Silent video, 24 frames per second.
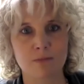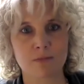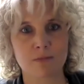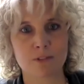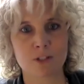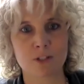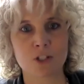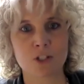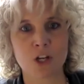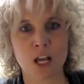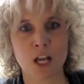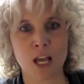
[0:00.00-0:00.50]

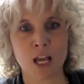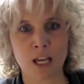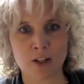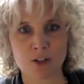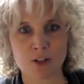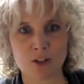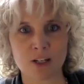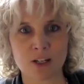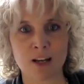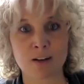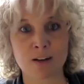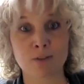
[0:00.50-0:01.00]

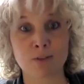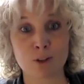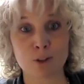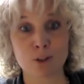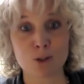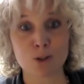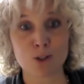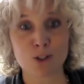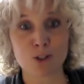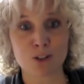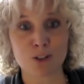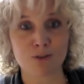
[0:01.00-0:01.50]
change and
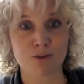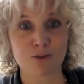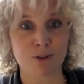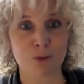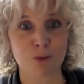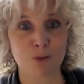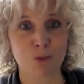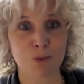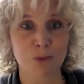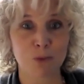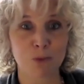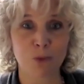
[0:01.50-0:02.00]
evolution
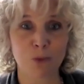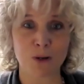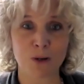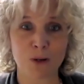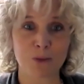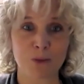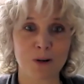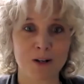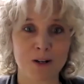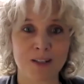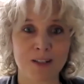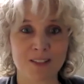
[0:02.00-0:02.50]
from what it
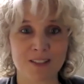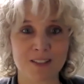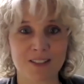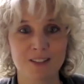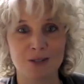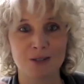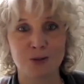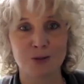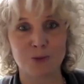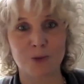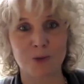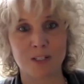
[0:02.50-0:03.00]
was
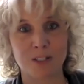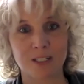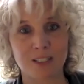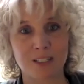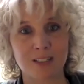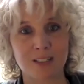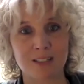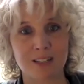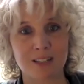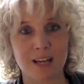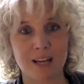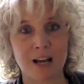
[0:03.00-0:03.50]
to what it
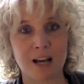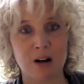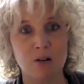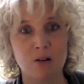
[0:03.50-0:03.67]
is now.